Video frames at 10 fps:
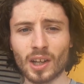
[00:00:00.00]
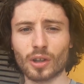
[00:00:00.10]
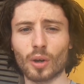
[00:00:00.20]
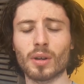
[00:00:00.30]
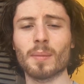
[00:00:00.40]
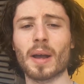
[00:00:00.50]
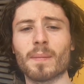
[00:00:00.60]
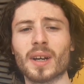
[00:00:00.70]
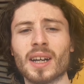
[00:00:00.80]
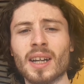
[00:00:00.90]
So
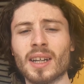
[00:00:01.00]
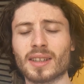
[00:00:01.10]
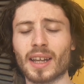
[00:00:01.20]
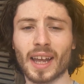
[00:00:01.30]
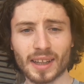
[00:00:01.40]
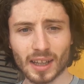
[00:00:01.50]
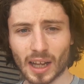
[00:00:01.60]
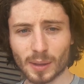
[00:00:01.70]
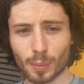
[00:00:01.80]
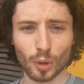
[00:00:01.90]
remember to hit the
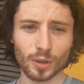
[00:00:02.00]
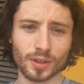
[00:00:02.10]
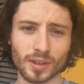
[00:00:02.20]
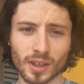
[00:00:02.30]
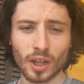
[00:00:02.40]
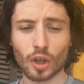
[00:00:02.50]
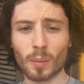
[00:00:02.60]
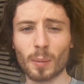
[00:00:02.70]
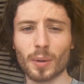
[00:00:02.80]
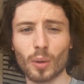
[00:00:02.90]
like button,
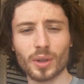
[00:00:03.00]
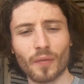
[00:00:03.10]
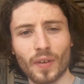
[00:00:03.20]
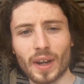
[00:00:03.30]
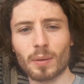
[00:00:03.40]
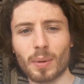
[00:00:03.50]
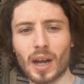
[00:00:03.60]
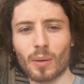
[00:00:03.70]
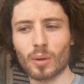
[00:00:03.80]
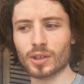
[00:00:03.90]
Comment below what your favourite
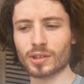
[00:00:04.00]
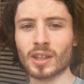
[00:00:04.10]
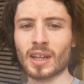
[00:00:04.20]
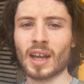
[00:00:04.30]
part was,